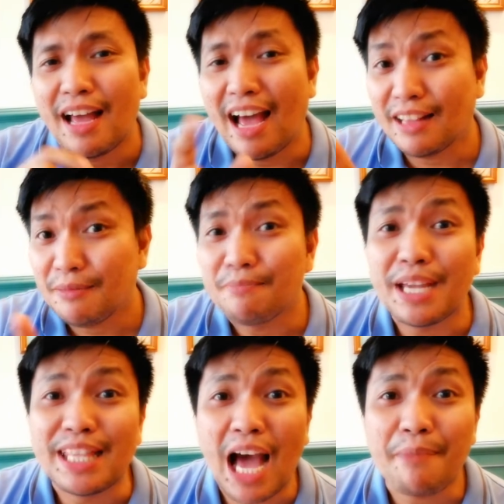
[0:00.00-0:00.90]
at
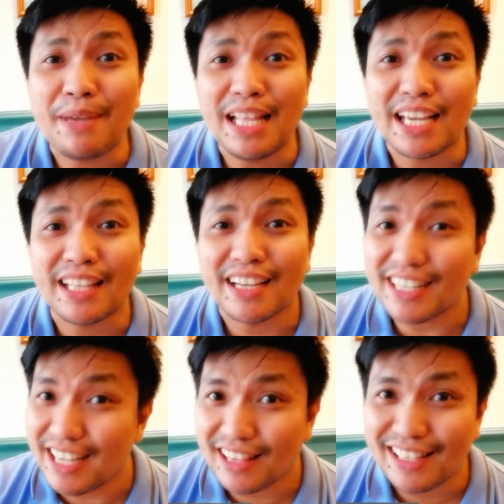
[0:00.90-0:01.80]
may napili ka ng
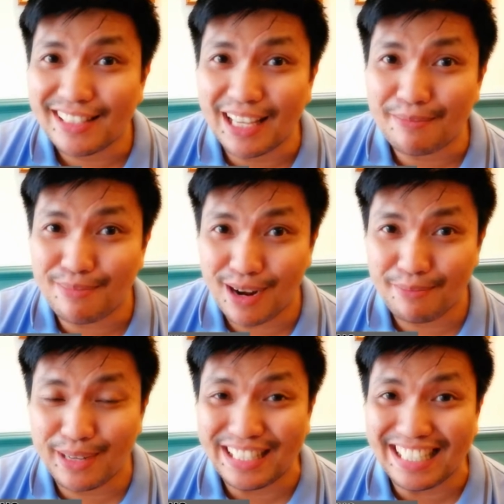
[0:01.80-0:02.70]
real estate
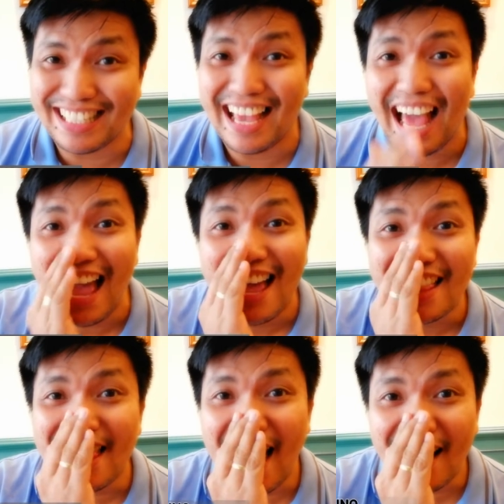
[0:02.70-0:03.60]
property,
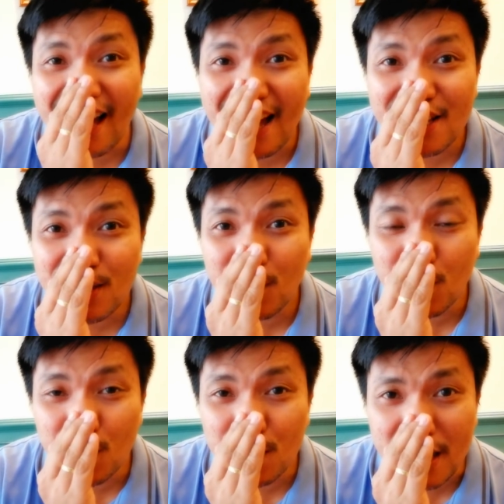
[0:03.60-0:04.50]
Lancaster
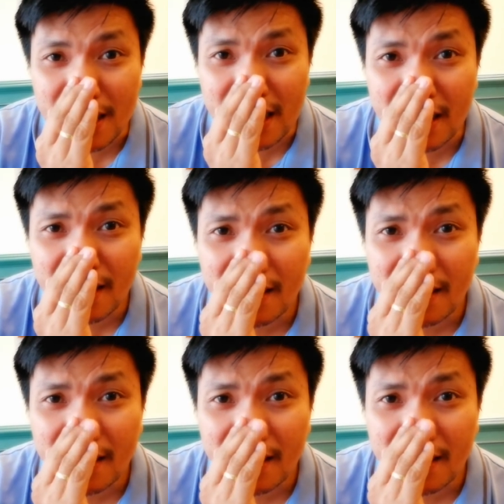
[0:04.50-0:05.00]
New City.